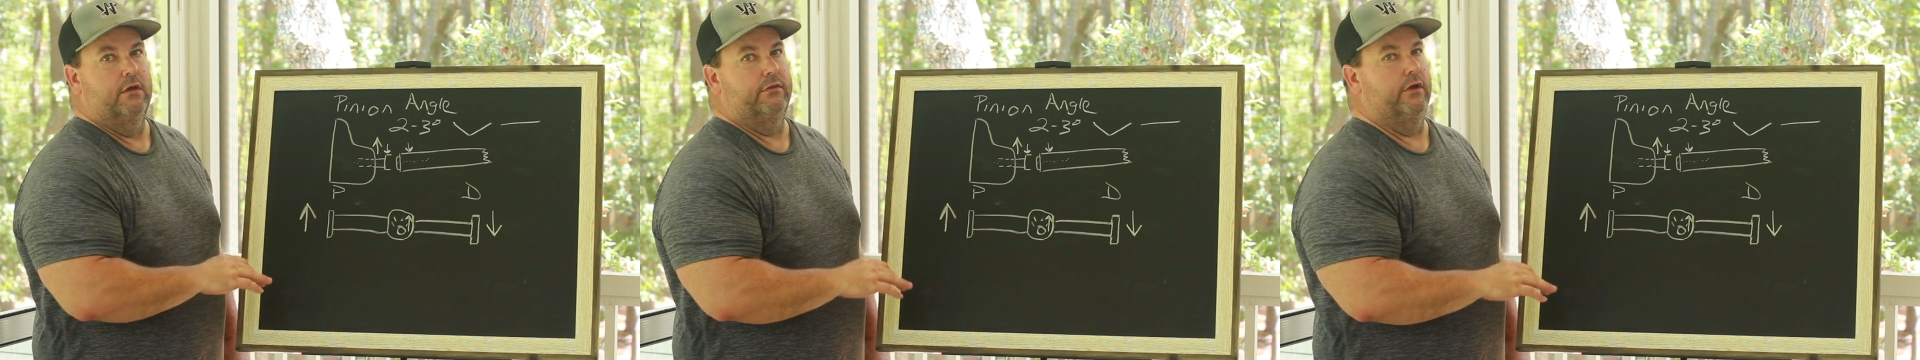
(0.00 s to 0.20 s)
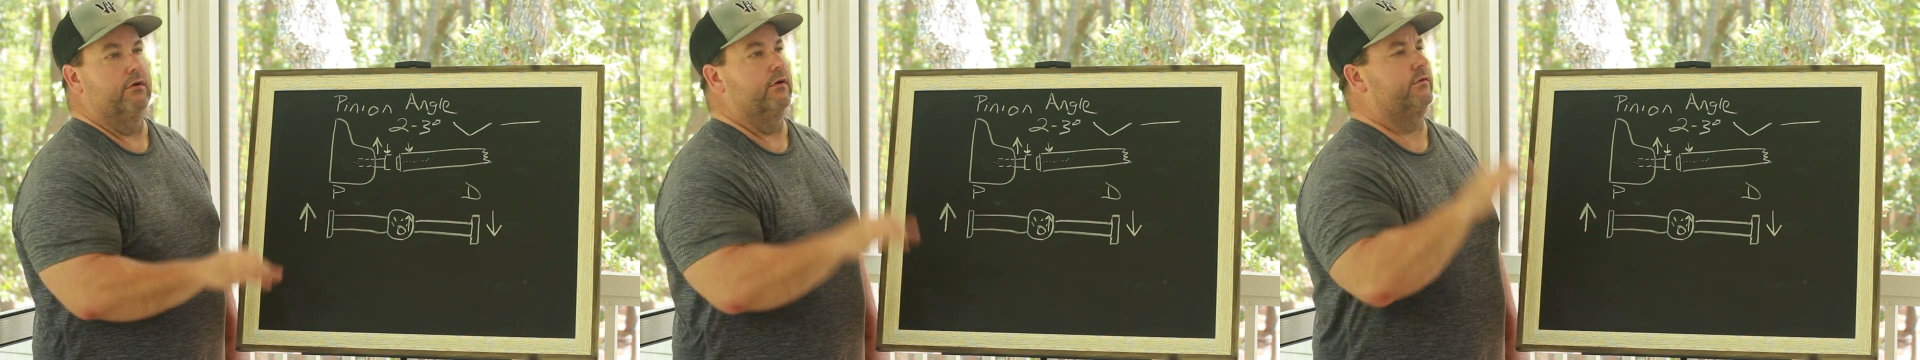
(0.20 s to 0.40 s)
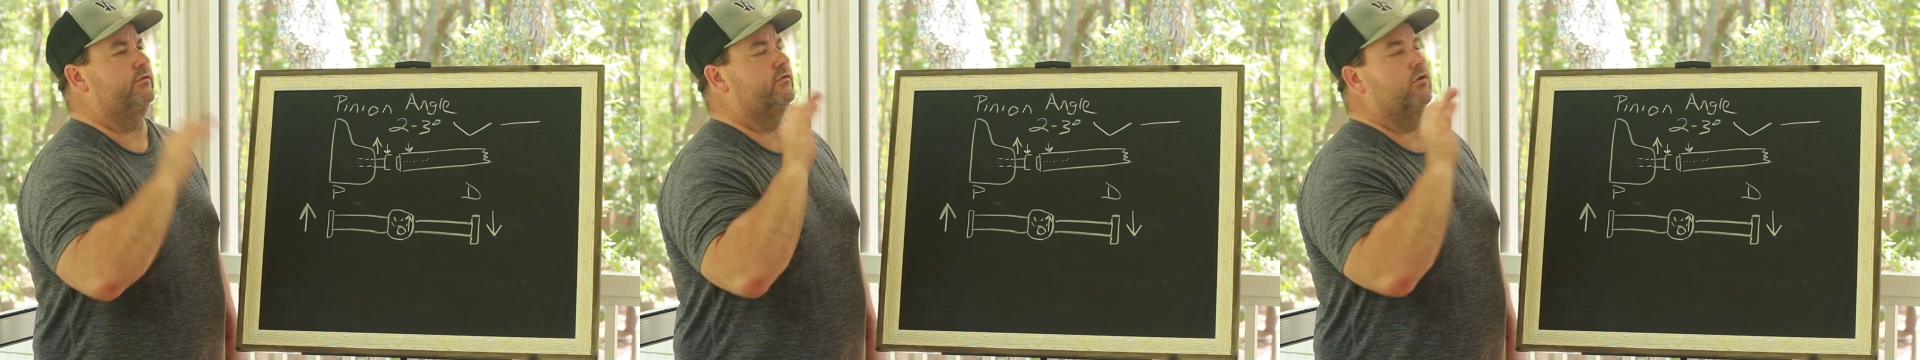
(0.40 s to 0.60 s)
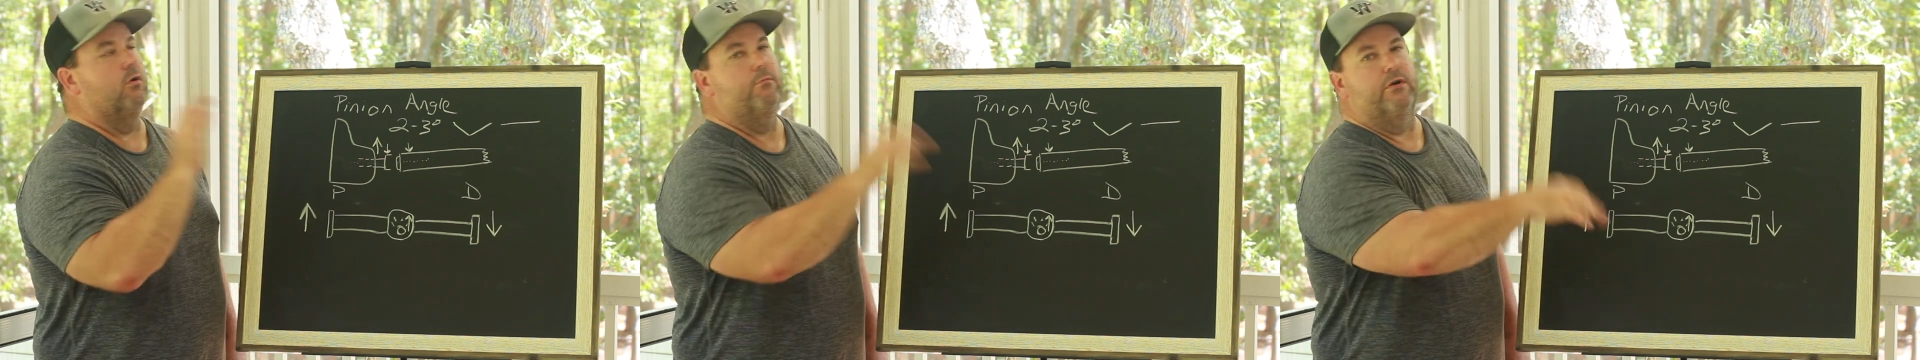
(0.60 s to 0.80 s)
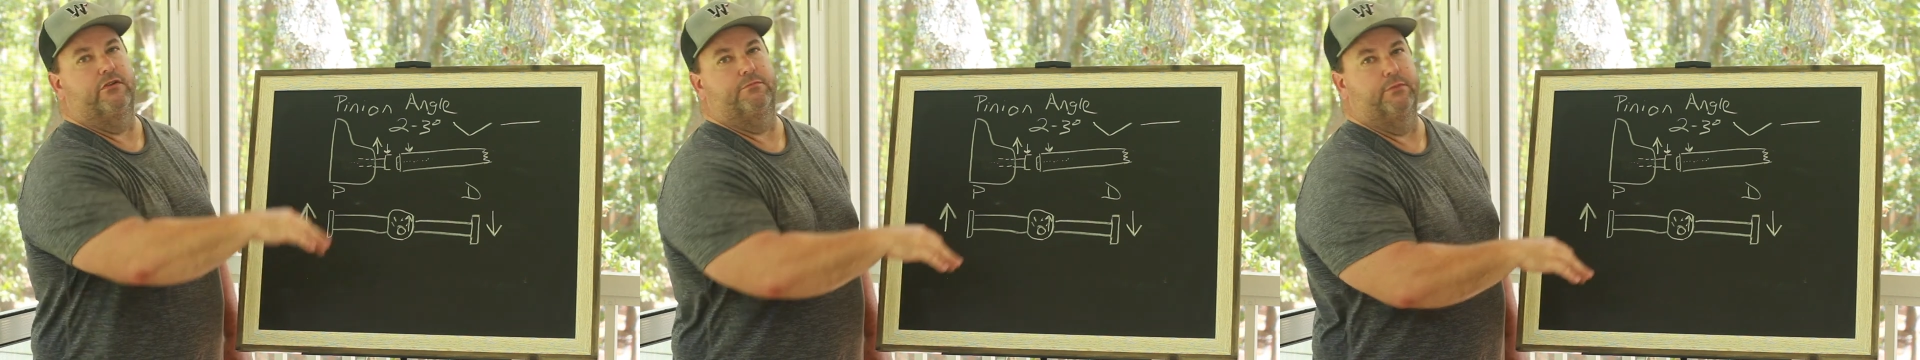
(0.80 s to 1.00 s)
There is so
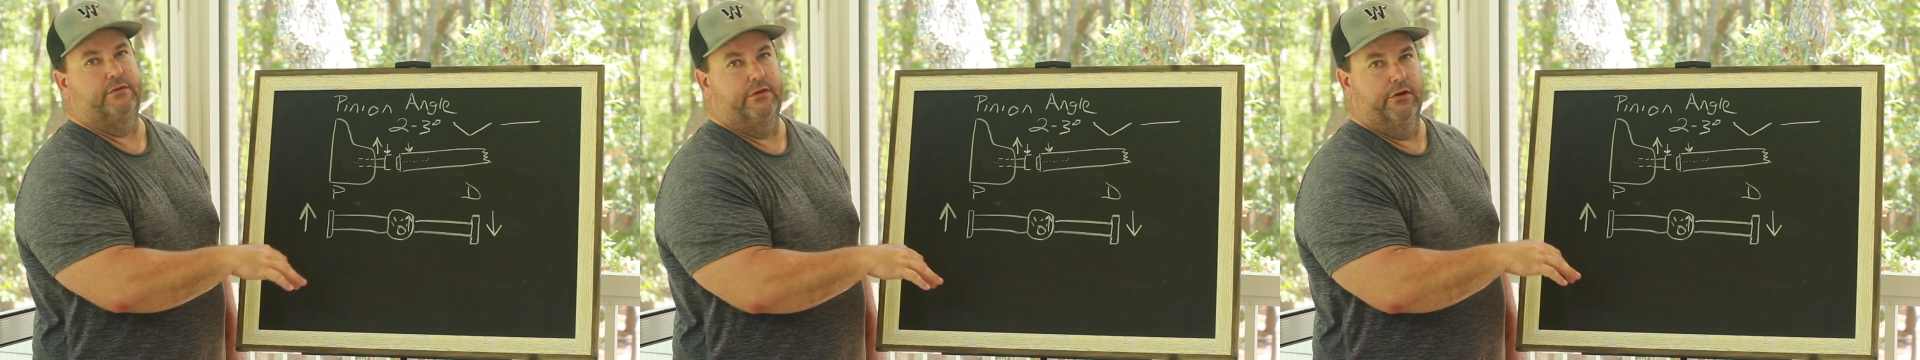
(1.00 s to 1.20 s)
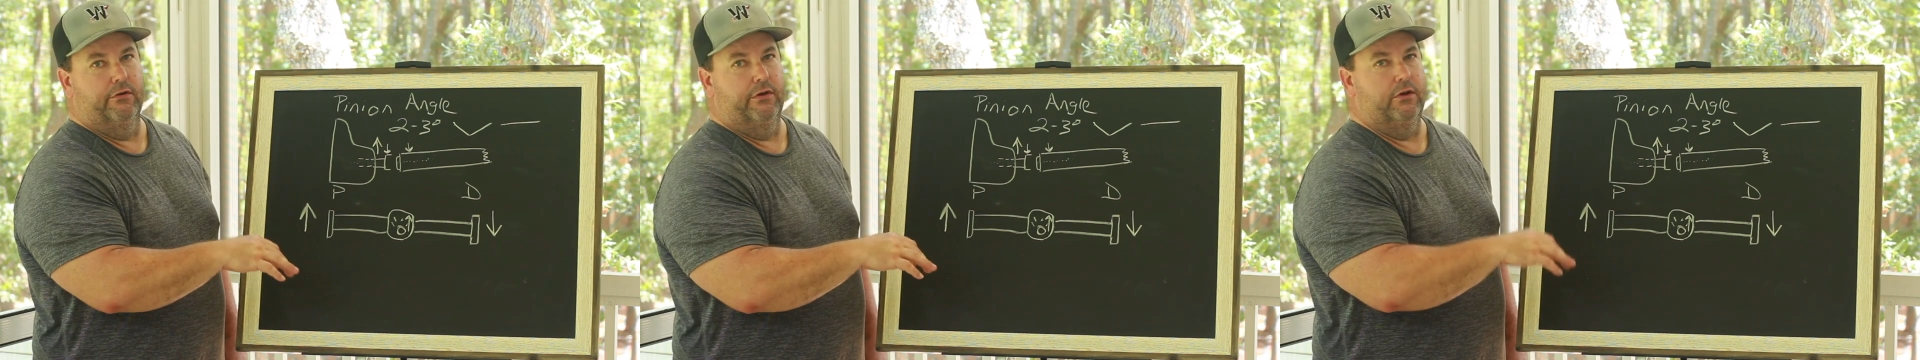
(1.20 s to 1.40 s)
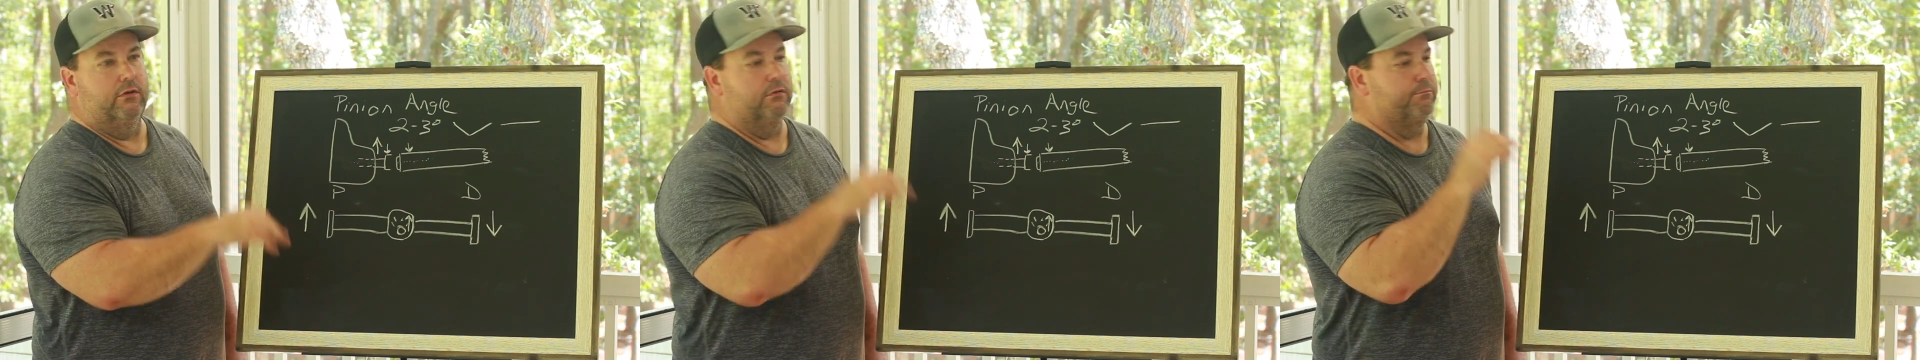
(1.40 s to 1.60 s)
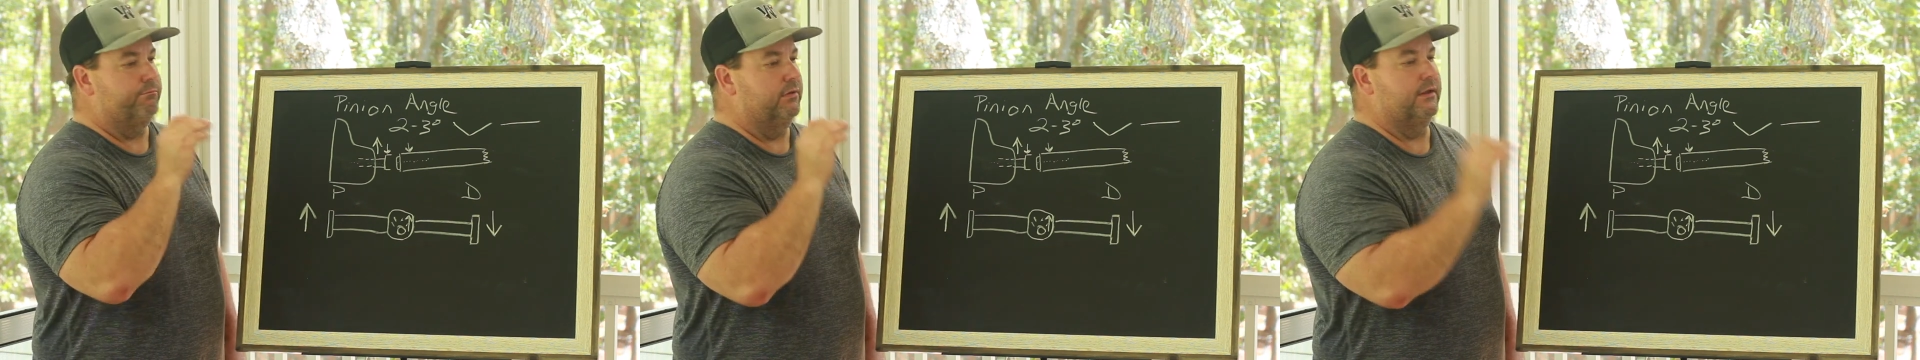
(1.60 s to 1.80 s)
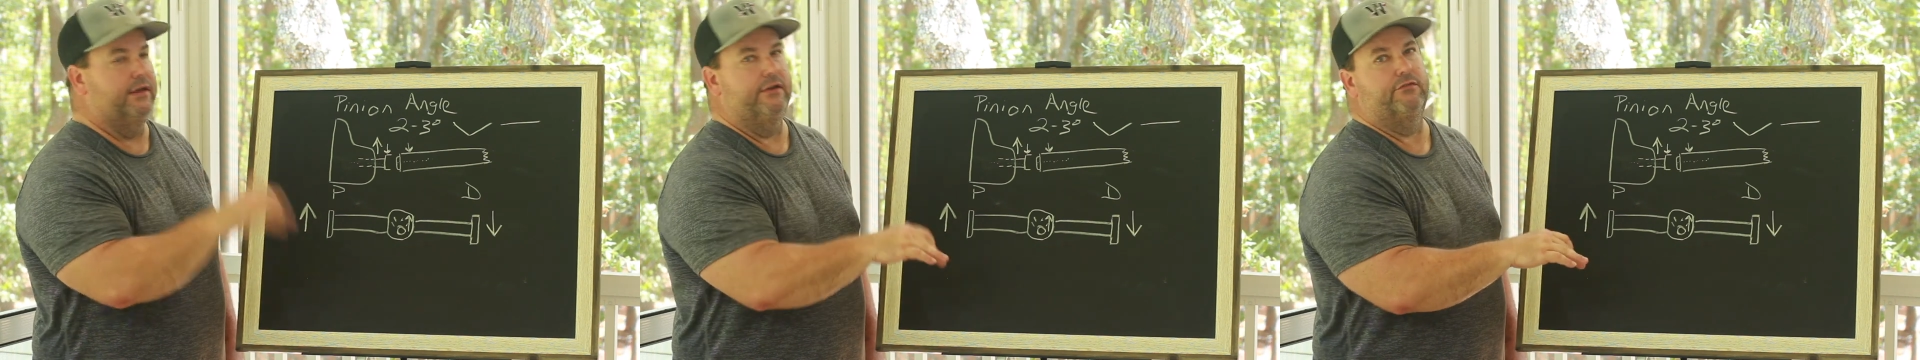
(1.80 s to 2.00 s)
much material.
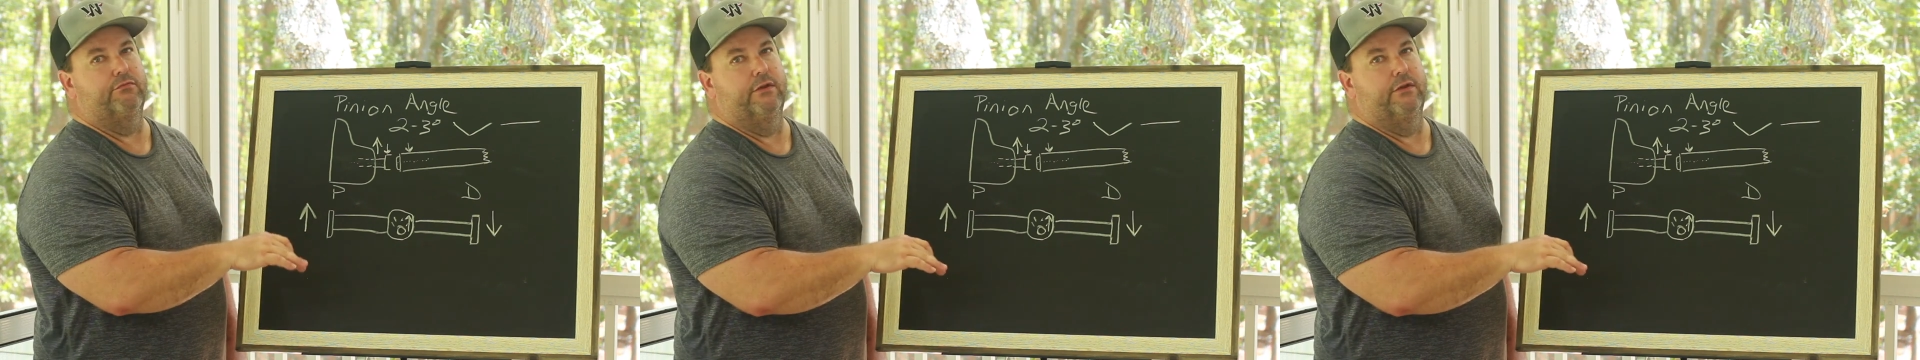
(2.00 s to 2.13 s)
Please